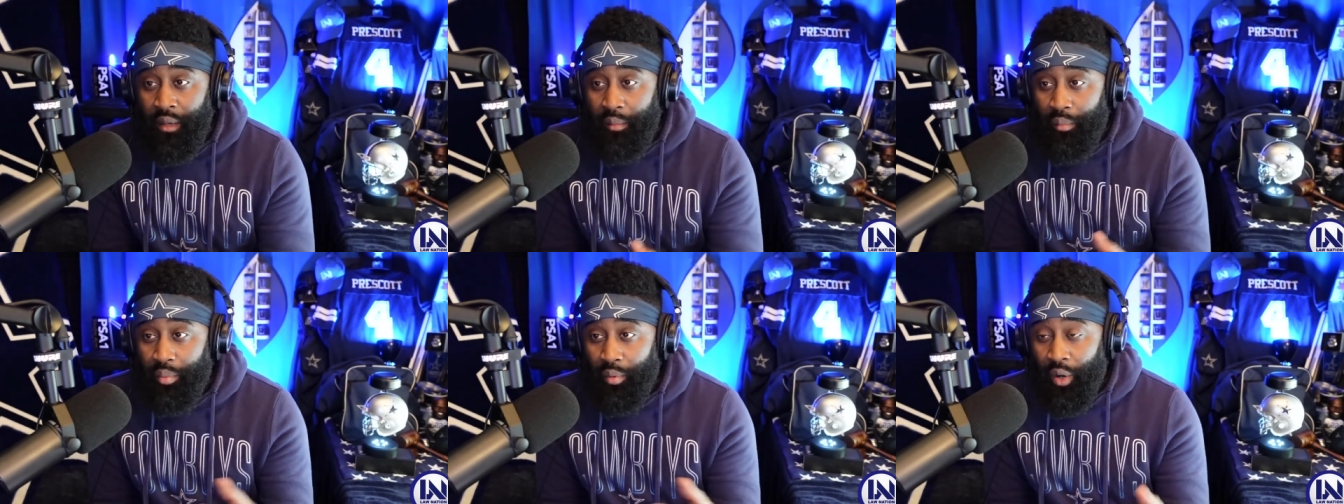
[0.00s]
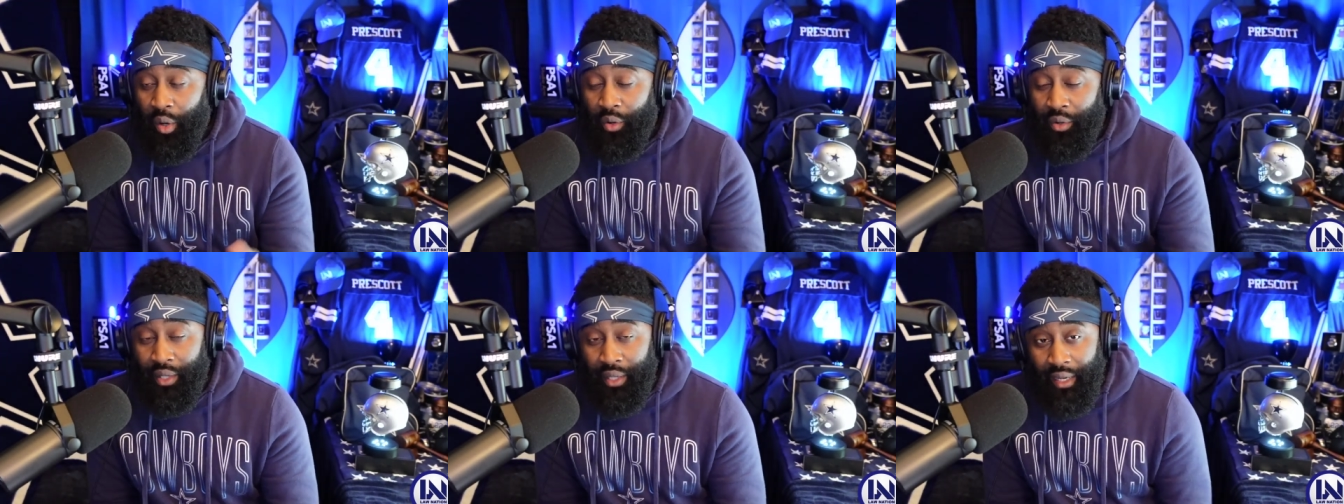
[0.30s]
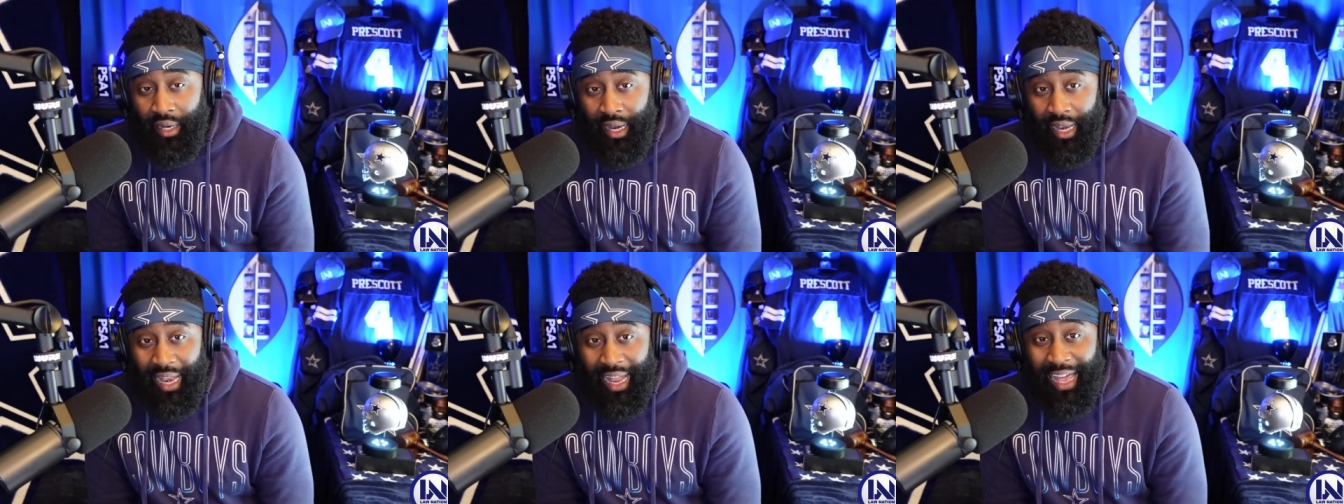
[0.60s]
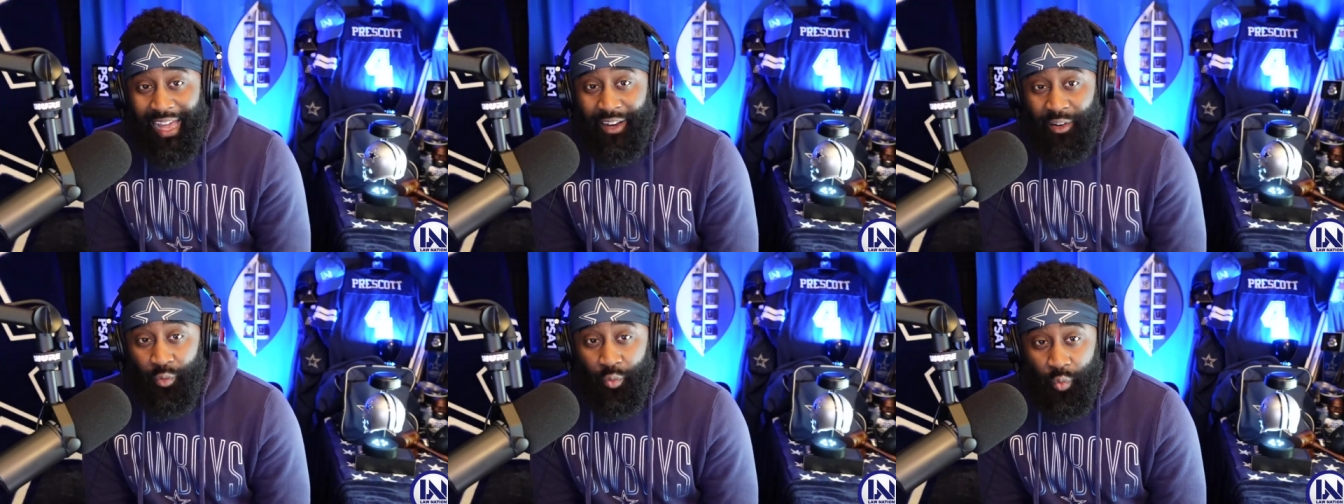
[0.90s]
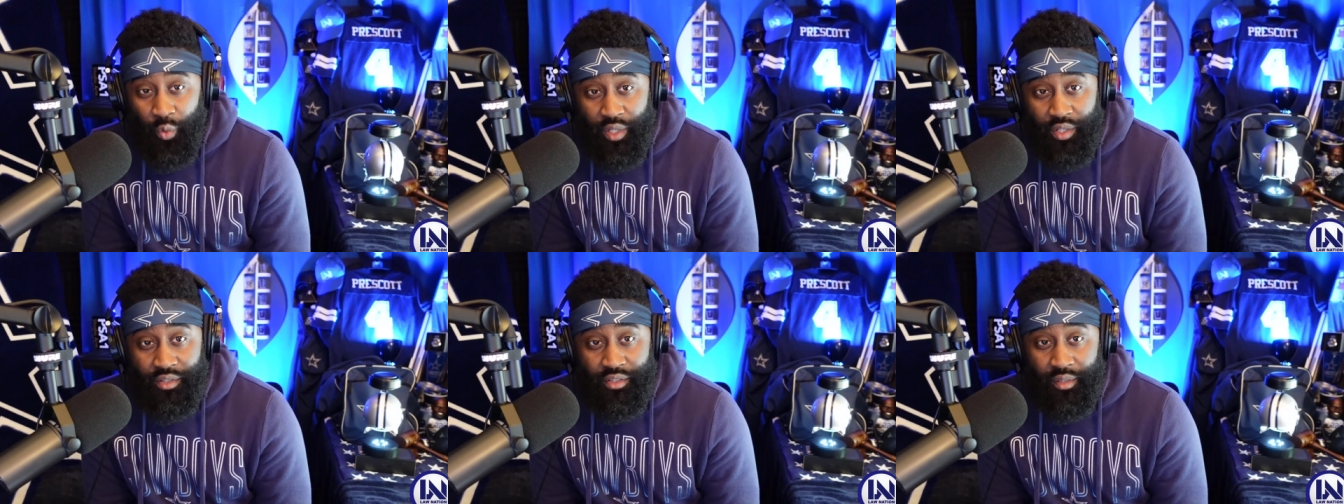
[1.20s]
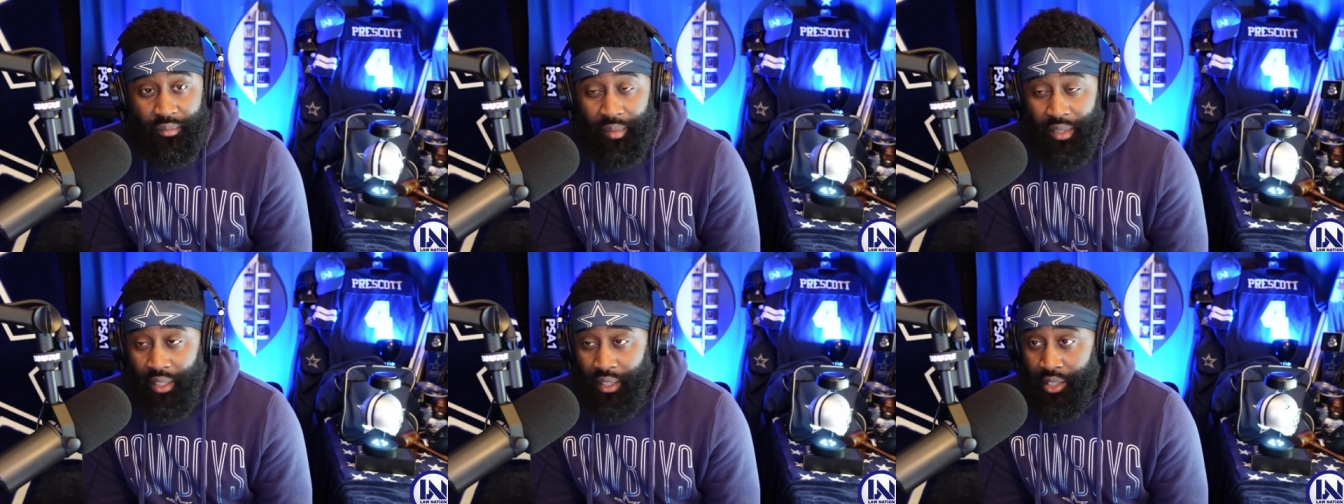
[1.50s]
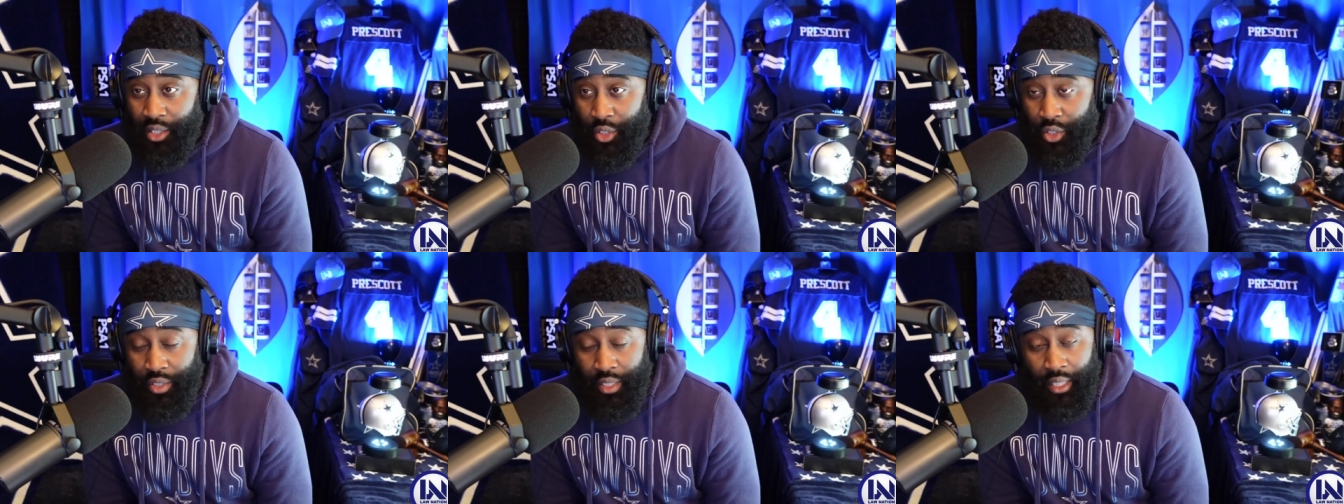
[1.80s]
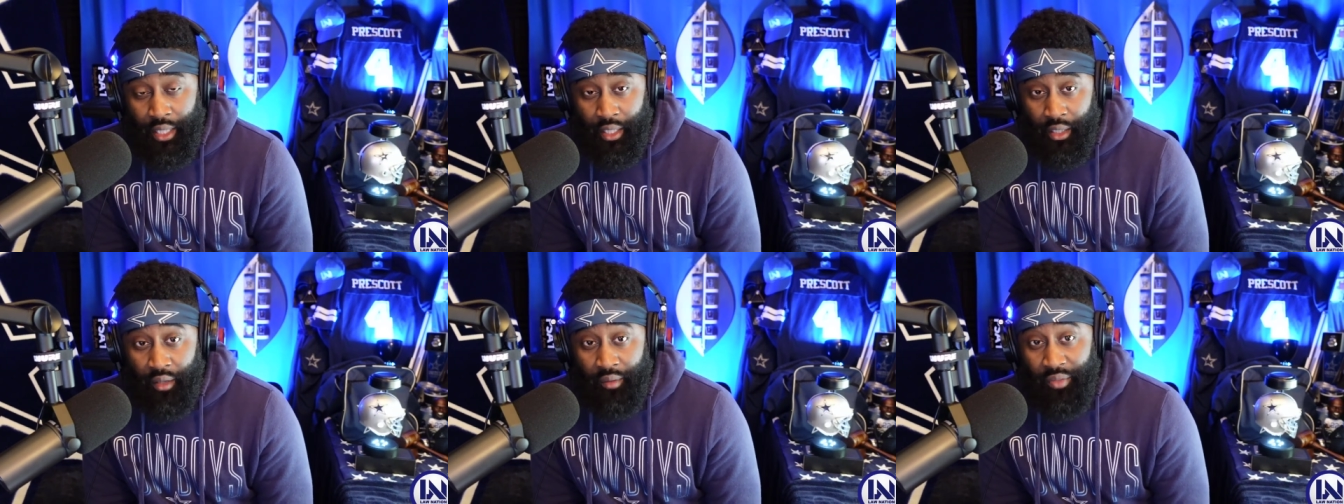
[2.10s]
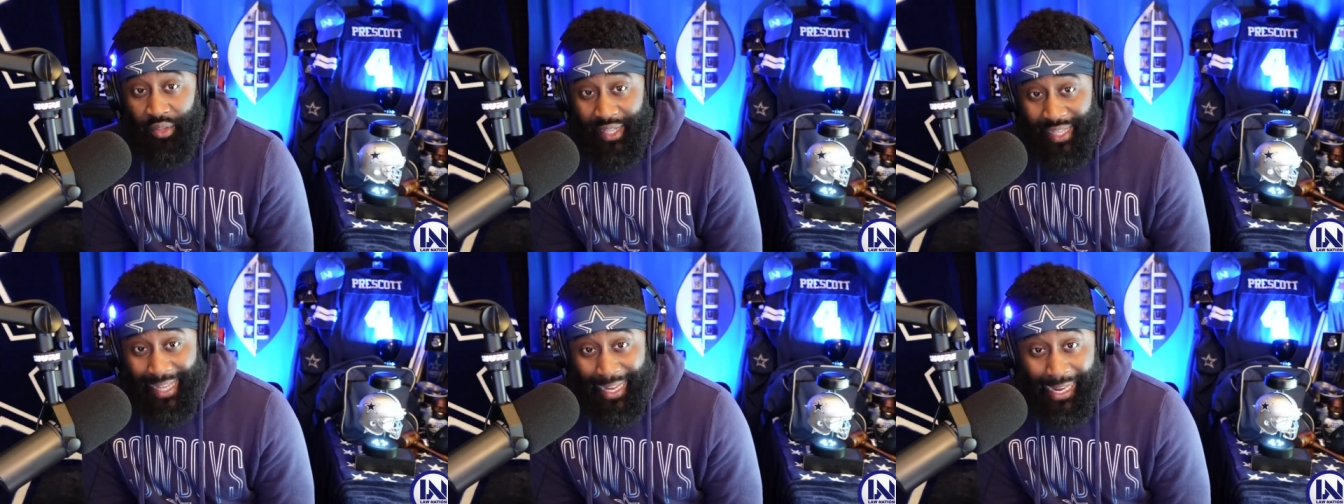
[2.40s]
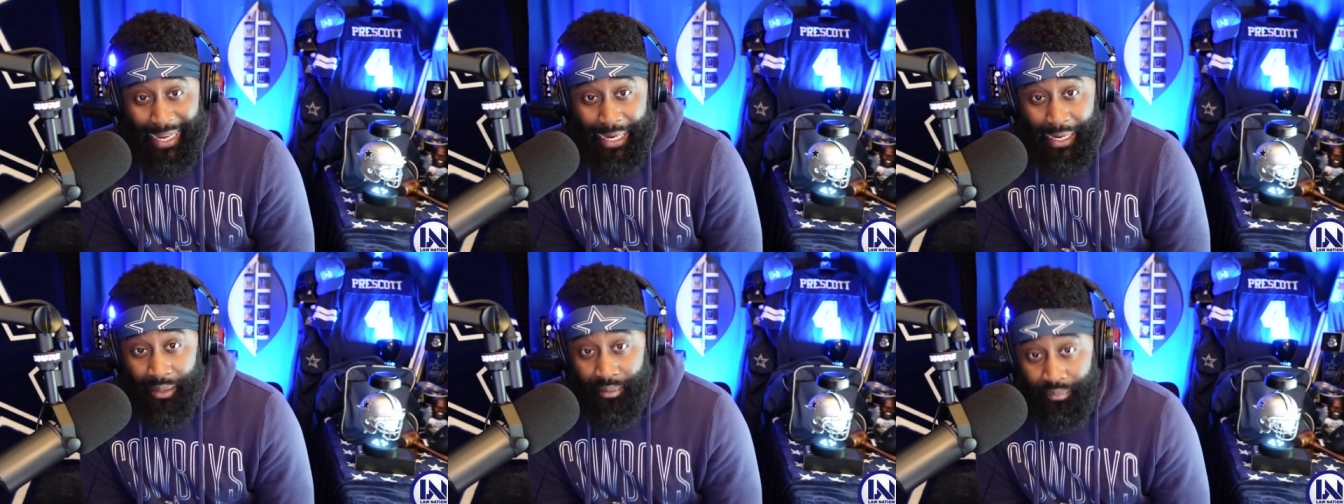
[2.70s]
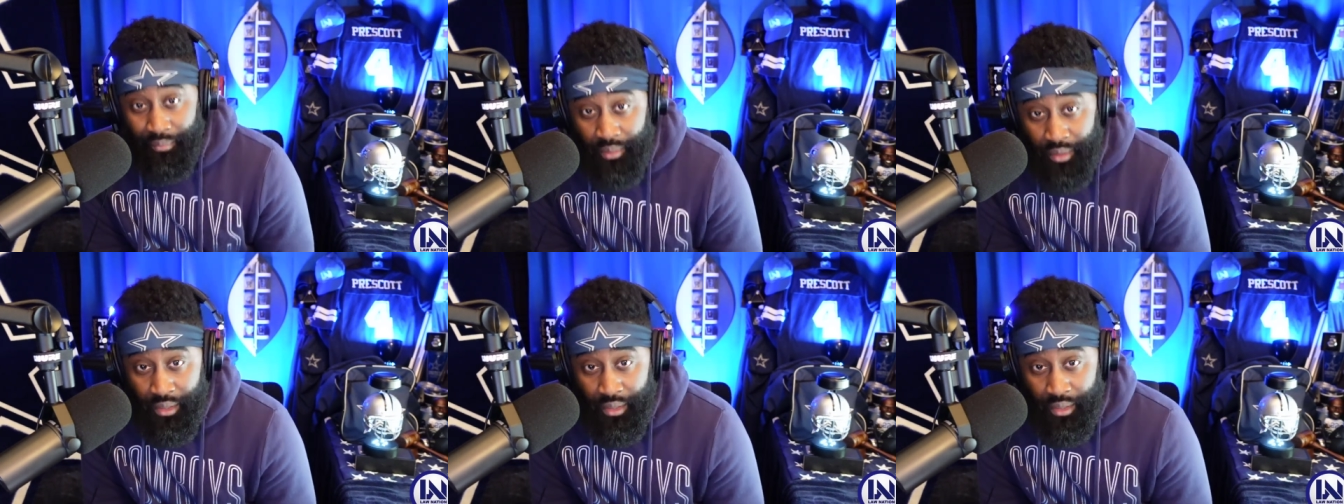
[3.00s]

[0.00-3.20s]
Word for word: brought in a lot of wisdom and understanding of the game,